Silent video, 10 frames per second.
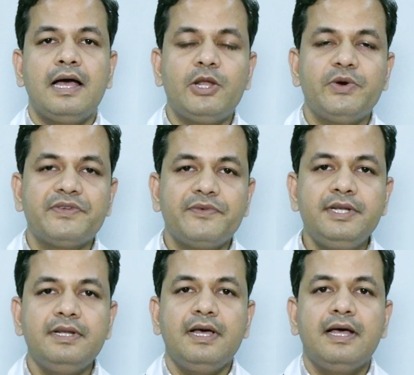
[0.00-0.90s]
Hello
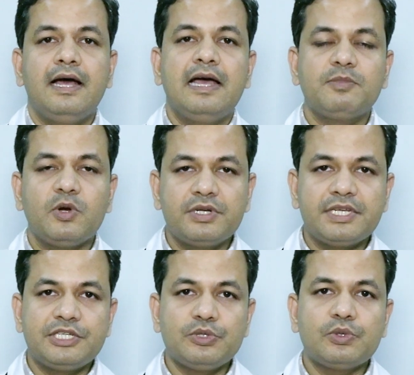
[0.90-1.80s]
everyone, I'm Dr.
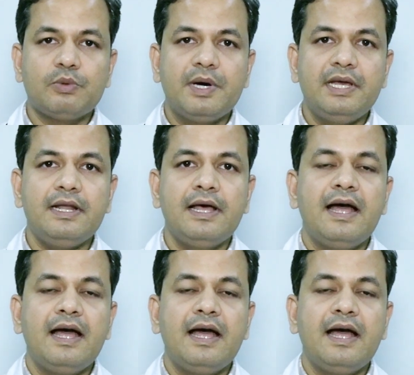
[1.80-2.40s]
Kishore Kumar.